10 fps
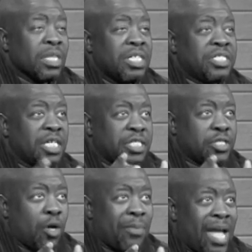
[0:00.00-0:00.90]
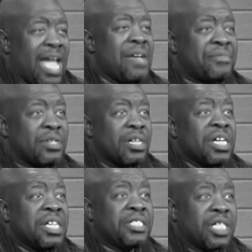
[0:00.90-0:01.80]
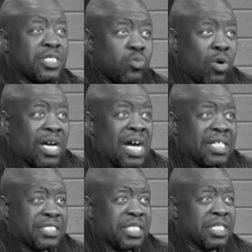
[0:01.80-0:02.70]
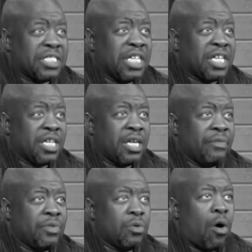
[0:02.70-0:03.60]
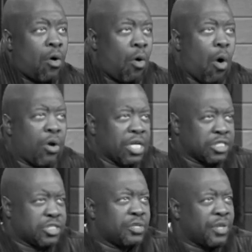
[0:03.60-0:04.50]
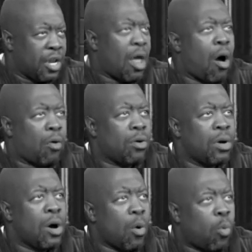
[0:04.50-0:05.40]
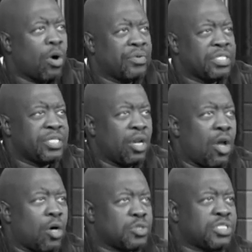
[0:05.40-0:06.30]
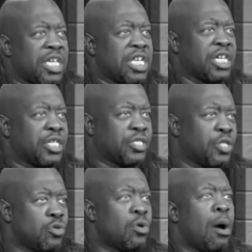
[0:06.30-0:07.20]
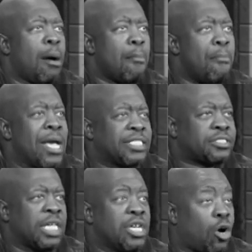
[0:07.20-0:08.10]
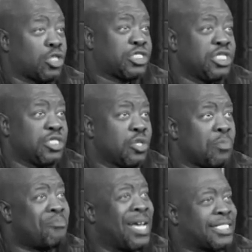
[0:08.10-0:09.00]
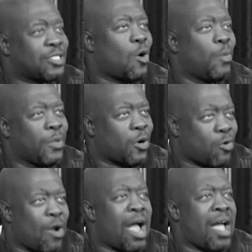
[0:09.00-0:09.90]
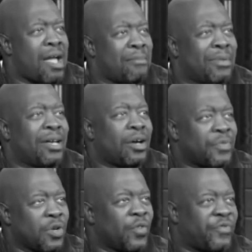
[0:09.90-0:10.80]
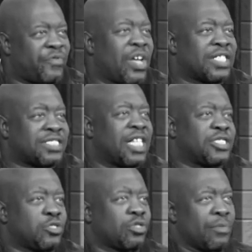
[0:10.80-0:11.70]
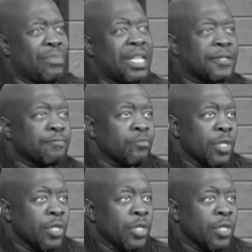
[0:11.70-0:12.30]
He judges your behavior. He judges what kind of sentence he can give you according to the law. What does the law say he can do based he or she do based on the crime, the offense that you committed.